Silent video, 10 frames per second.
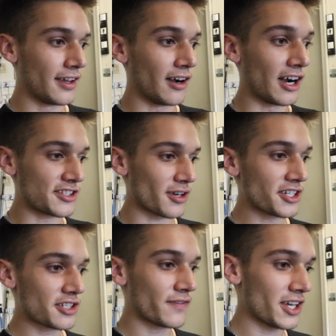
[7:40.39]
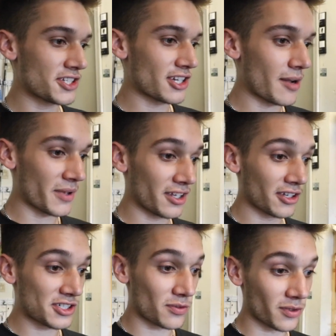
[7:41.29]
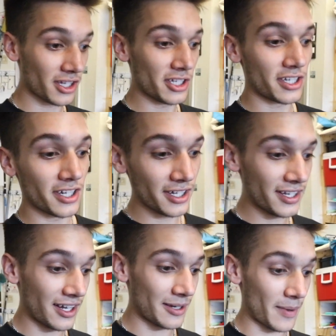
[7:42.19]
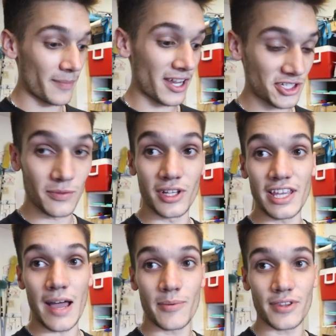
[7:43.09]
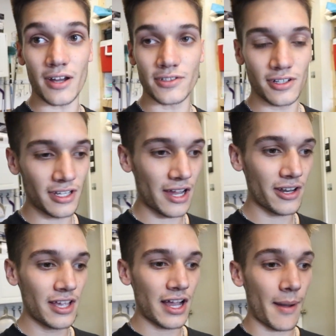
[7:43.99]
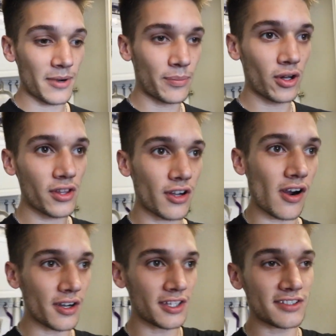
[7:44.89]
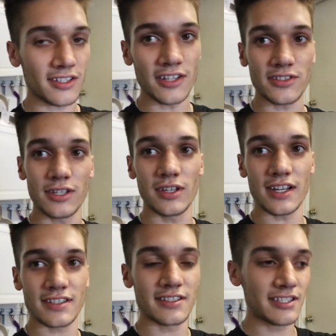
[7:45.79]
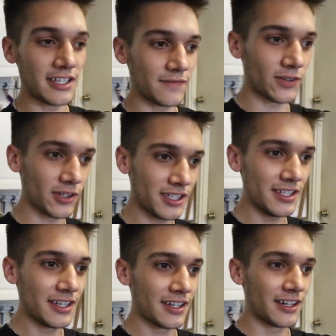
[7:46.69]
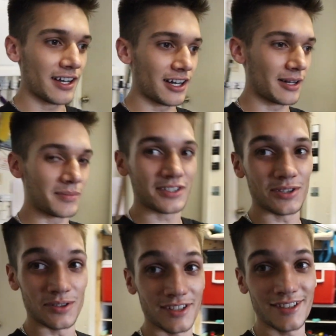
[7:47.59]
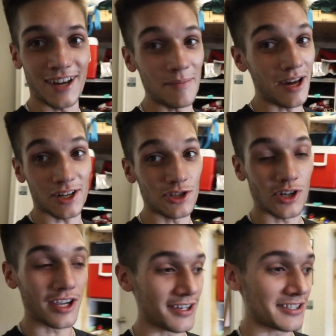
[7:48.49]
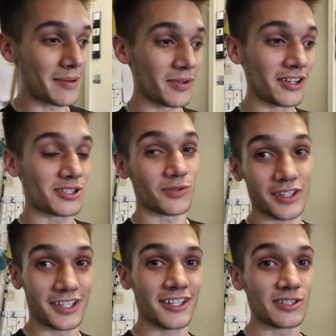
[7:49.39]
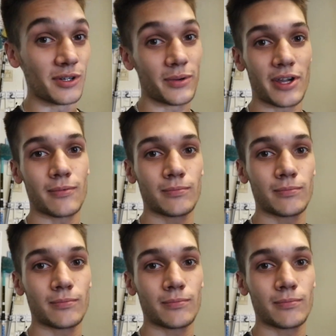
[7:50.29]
All right, so I just finished up and it looks really good. I'm actually really happy with how it turned out. I'm gonna pull the car out in the sun so that you guys can see it fully. But dude, I'm not gonna show you guys yet, but it looks really good, so here we go.